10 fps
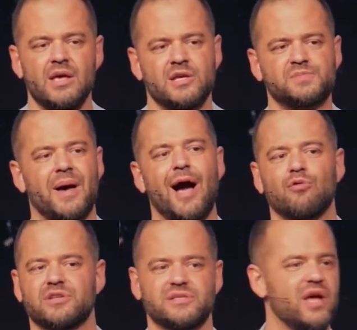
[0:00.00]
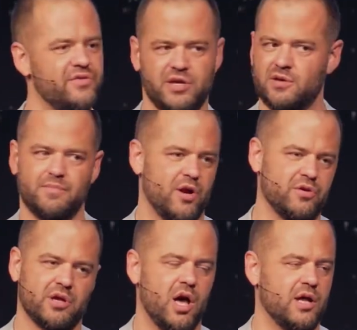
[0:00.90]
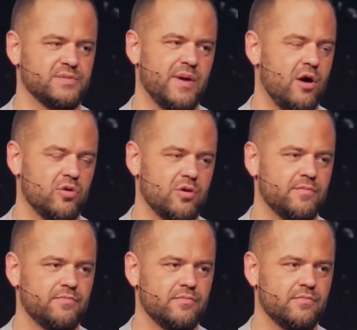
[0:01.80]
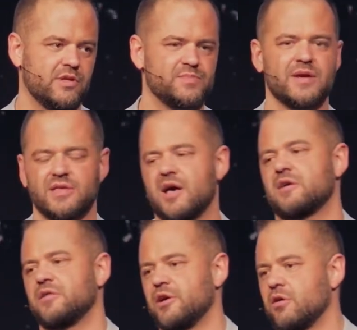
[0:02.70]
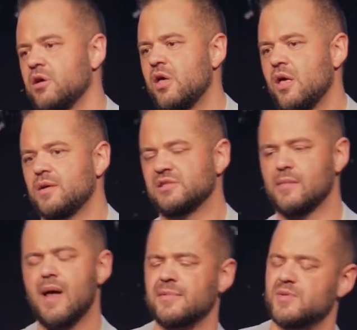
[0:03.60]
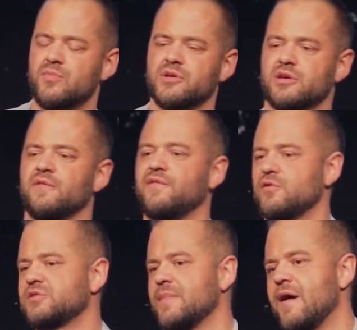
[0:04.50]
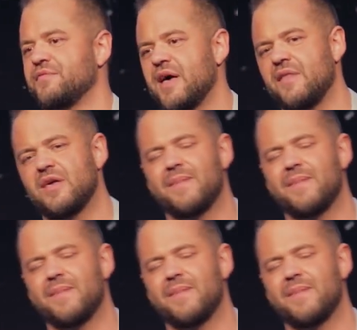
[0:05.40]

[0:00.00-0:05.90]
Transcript: His power is nothing compared to God's power. Let's make that clear. Sometimes people get confused about that and they